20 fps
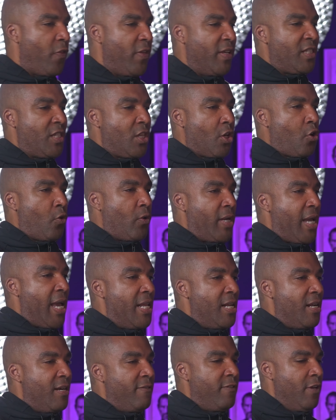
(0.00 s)
this the
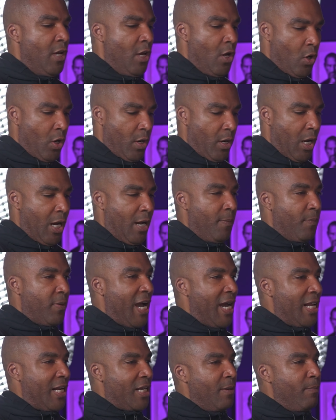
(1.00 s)
creative,
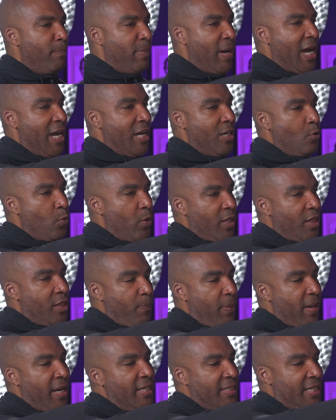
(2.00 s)
kind of combined with the
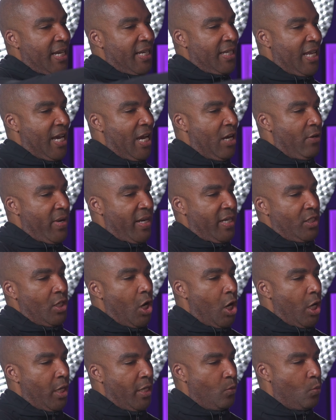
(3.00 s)
page headline, right? It's
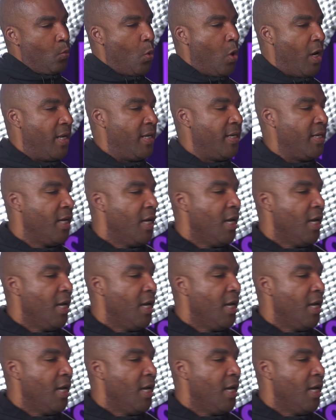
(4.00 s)
all in one.